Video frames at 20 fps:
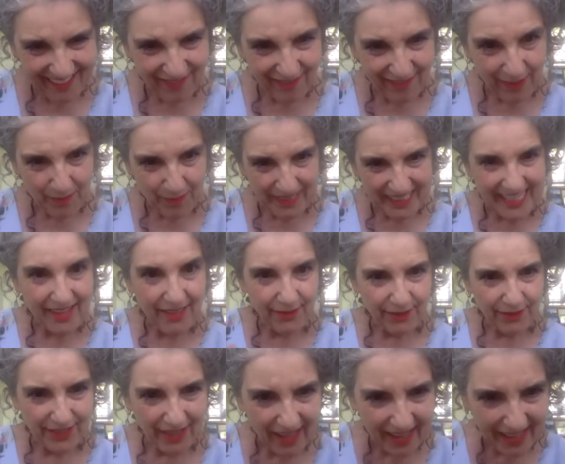from
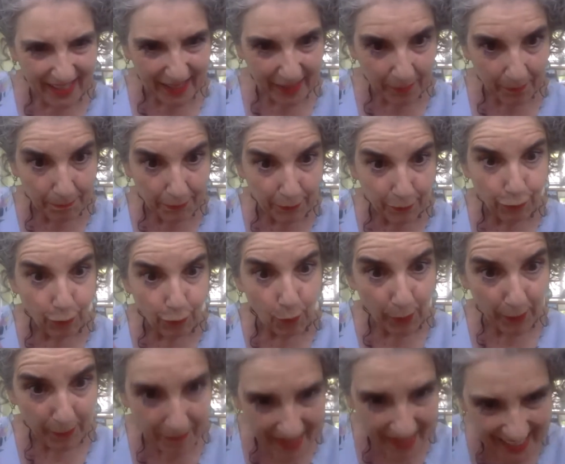another time
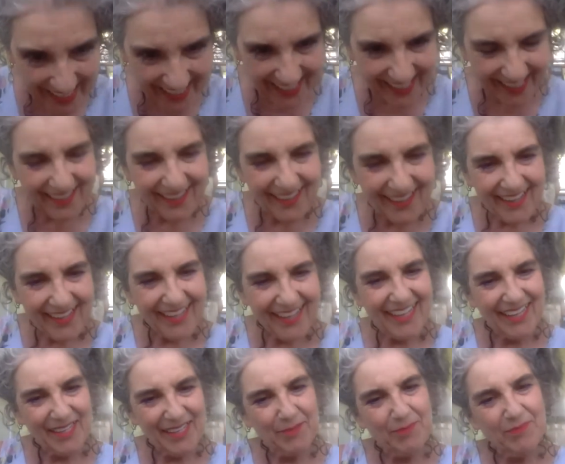before me,
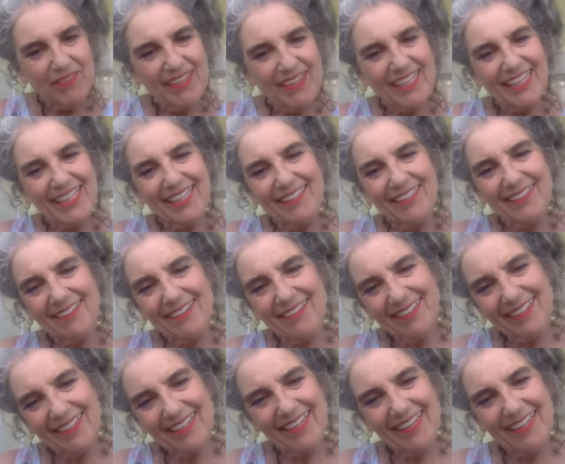mm-hmm. um, then